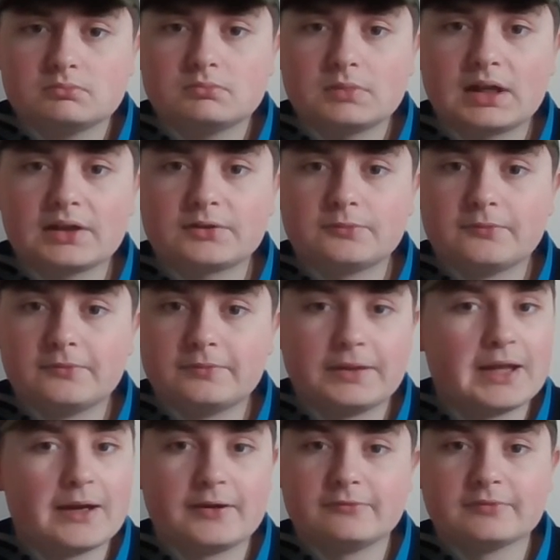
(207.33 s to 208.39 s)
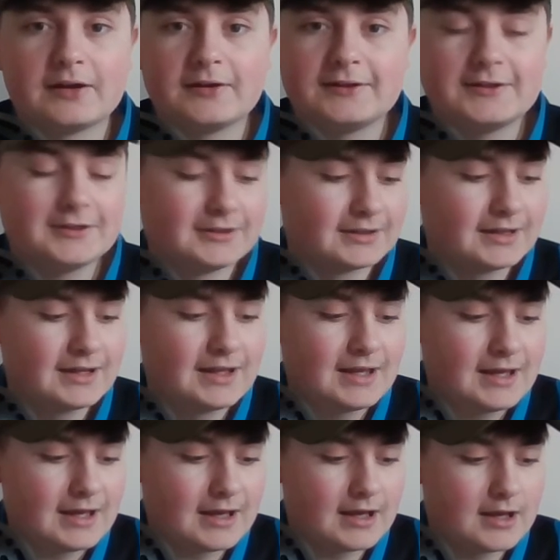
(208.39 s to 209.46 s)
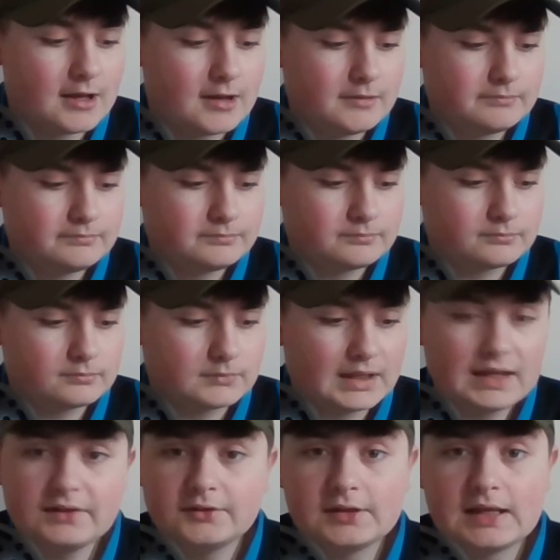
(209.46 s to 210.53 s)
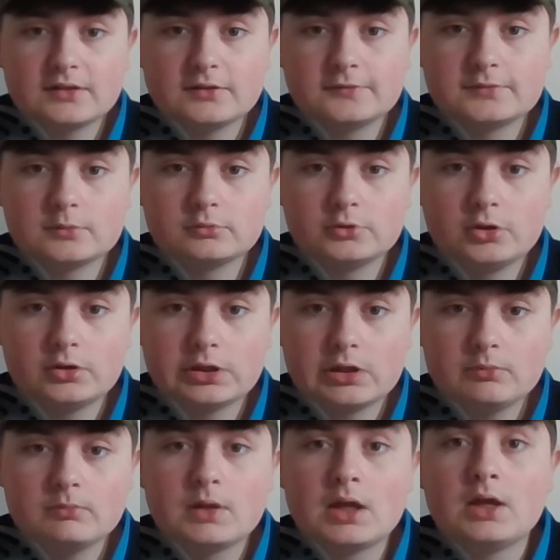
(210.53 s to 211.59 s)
that's very good. That is the end of football news, though.